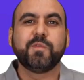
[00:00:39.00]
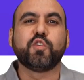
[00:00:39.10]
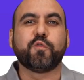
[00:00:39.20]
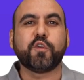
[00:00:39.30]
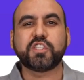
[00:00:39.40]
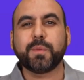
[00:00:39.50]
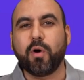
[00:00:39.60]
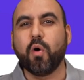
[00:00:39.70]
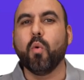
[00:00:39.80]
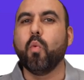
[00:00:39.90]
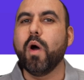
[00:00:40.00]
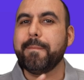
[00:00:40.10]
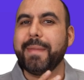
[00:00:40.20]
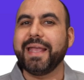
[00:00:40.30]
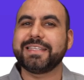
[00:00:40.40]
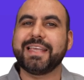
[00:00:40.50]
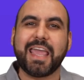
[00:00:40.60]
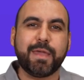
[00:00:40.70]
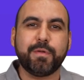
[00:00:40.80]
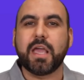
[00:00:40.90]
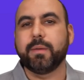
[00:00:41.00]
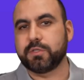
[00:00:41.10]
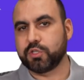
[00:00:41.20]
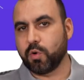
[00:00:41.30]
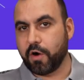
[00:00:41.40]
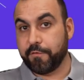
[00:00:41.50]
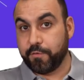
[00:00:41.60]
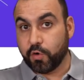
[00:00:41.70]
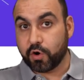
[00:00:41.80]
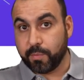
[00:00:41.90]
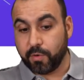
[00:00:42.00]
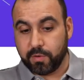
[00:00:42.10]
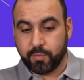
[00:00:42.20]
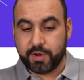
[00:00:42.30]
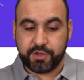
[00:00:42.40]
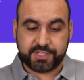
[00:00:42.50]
So first of all, what makes K V M so affordable? When you